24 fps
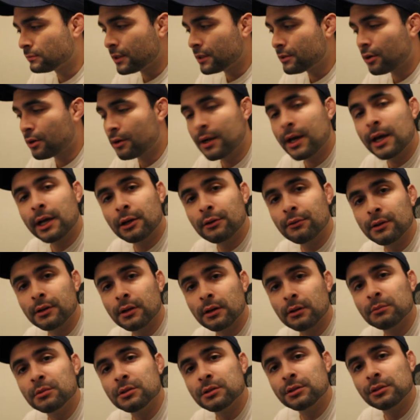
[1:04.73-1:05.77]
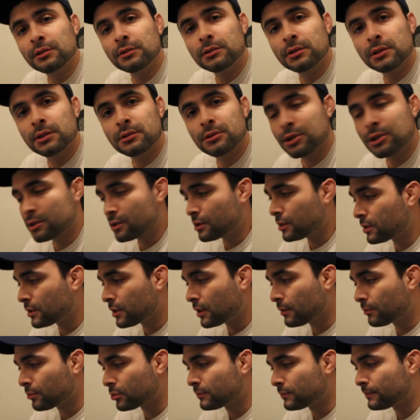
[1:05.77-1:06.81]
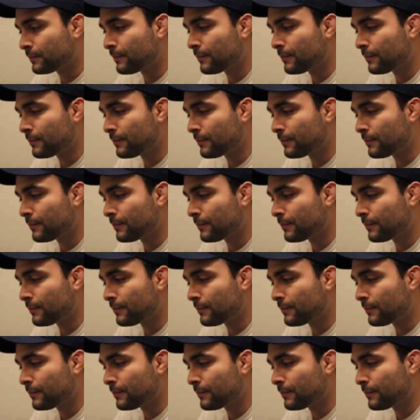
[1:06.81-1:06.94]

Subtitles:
These aren't accurate numbers. This is just an example.